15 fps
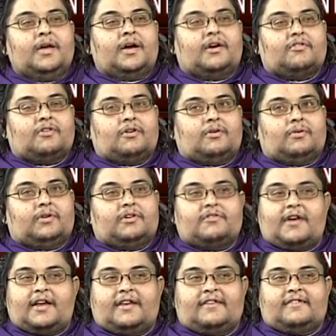around the
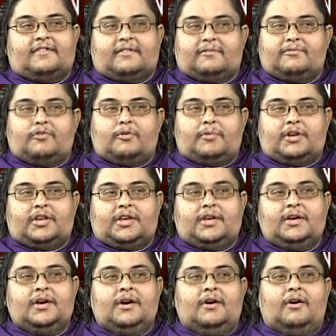Radisson, formerly
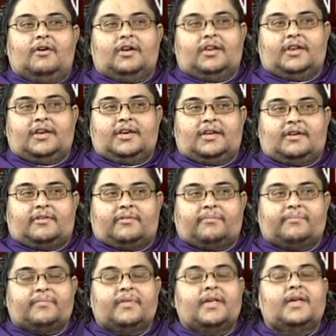Holiday Inn.
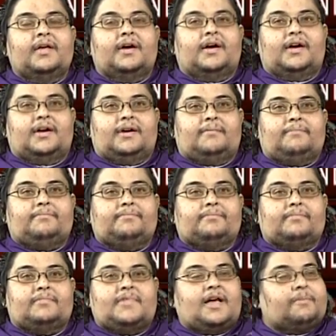
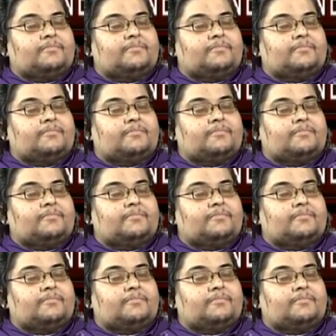That